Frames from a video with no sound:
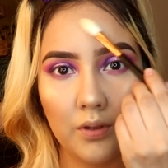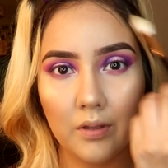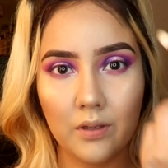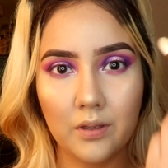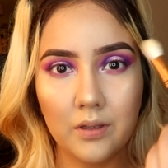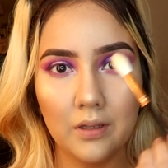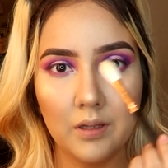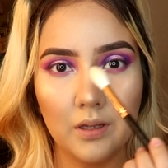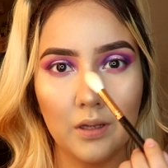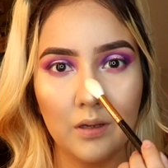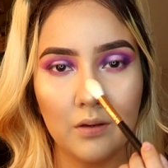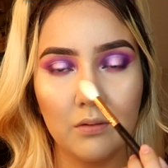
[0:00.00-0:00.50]

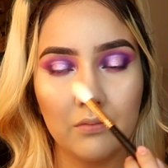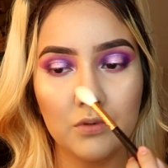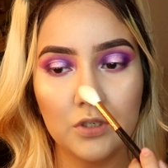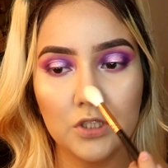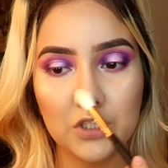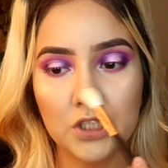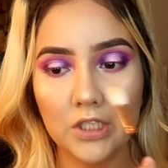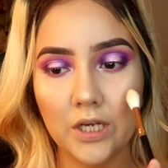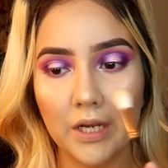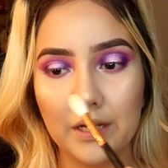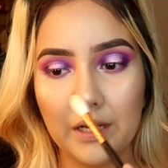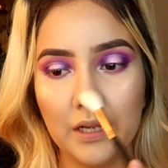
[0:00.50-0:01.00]
Yeah, we're
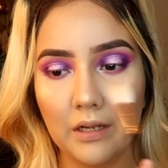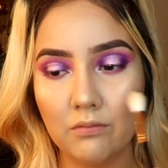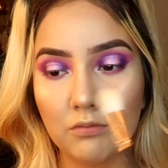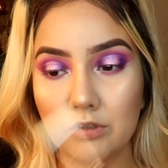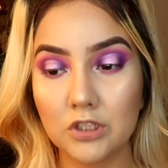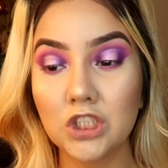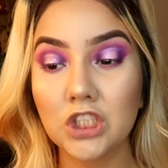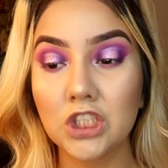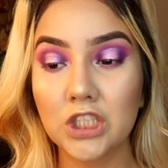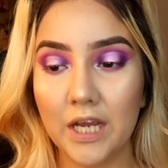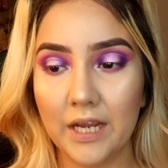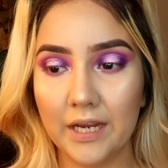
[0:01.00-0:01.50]
shining, we're
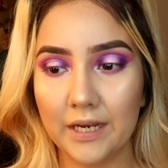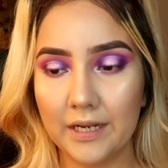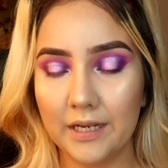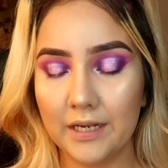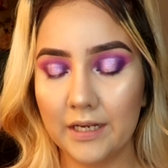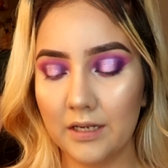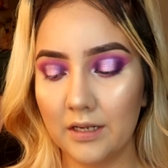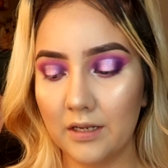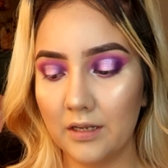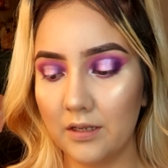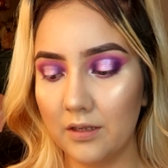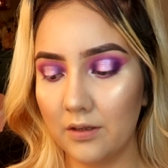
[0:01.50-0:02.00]
shining.
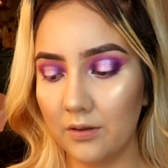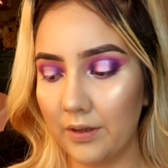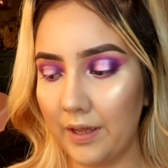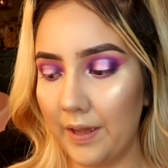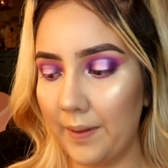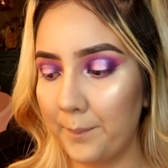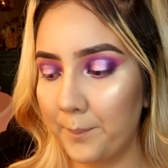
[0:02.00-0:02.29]
Okay.